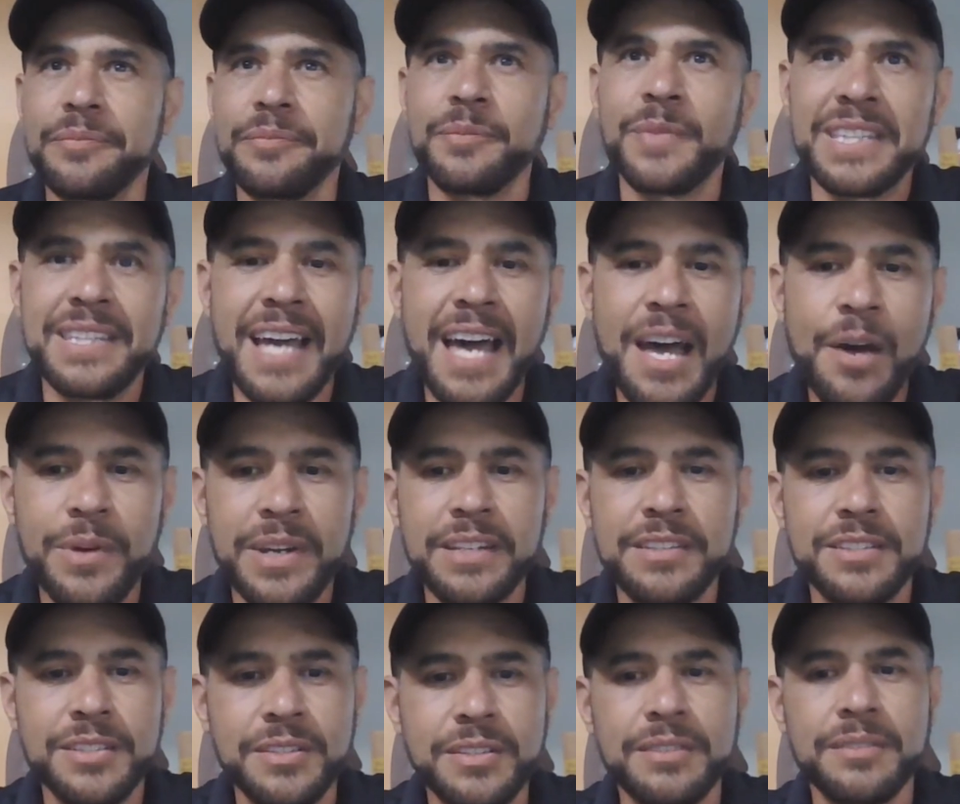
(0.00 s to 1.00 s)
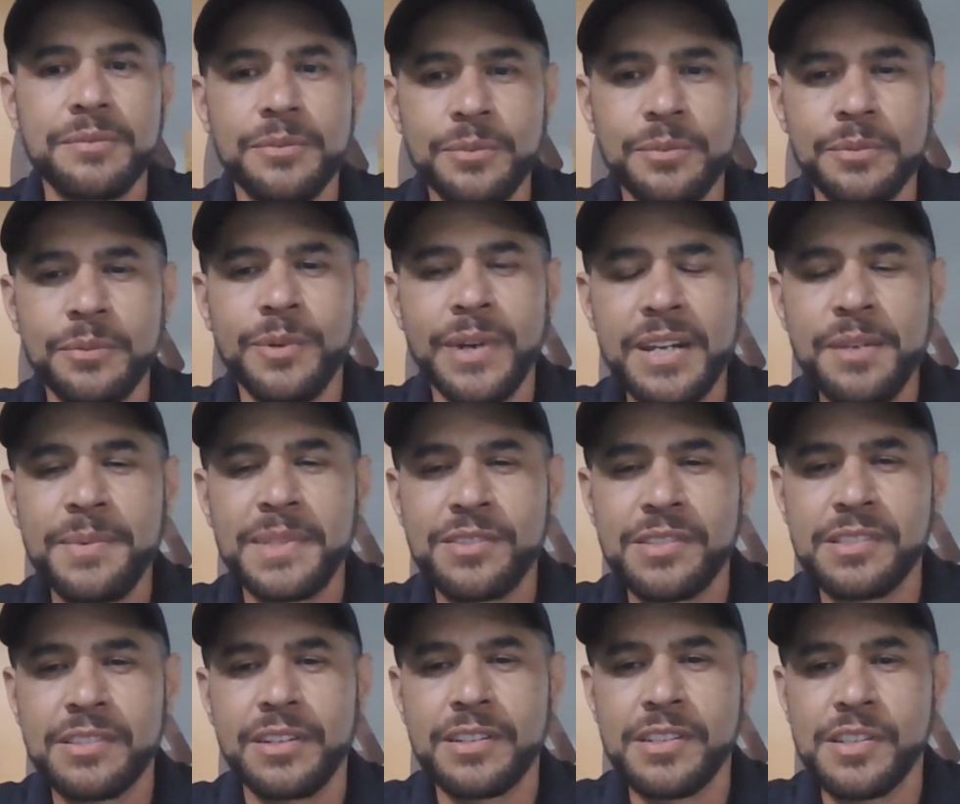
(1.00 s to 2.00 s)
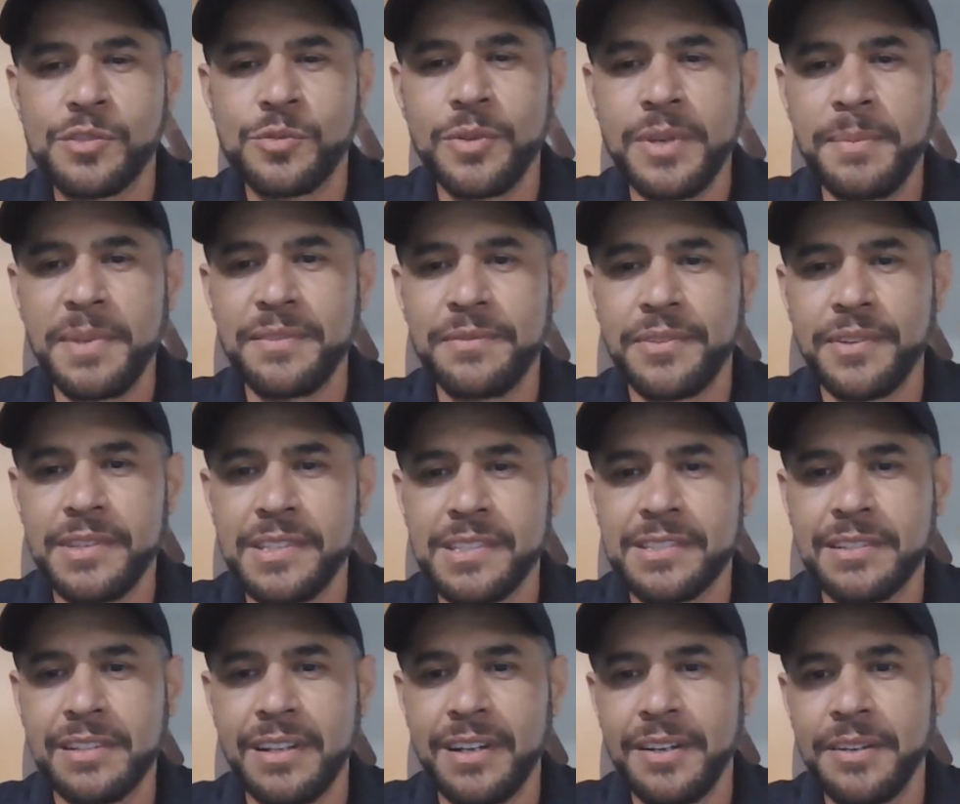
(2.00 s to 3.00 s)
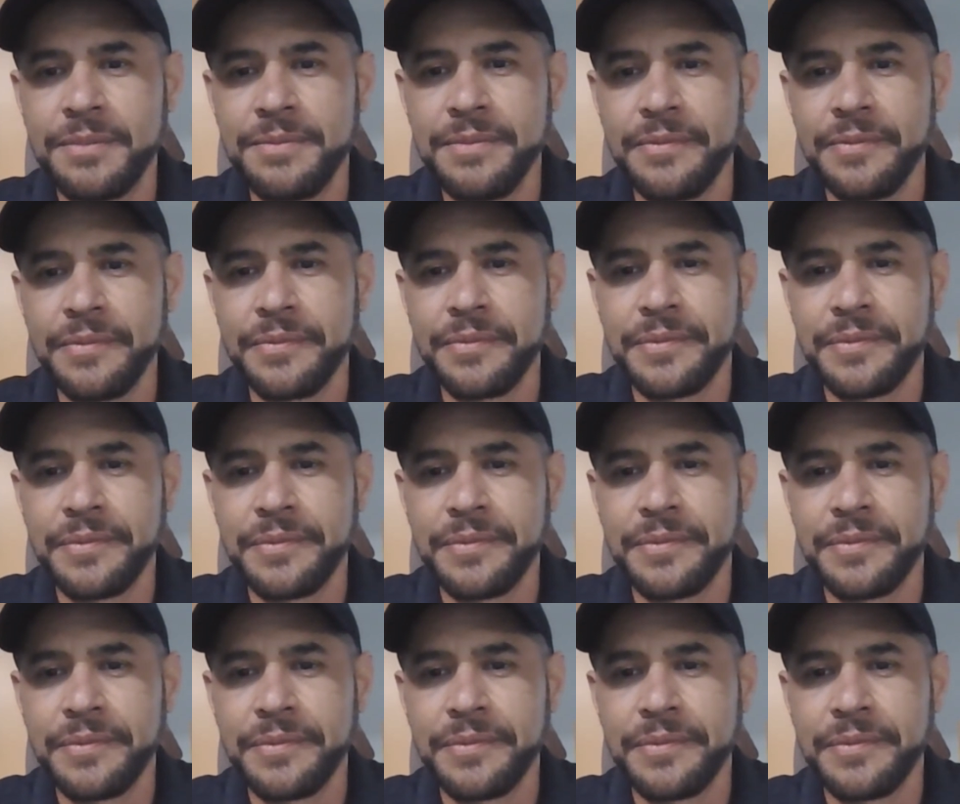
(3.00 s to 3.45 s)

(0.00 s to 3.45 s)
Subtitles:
My dad wanted me to start swimming for this club.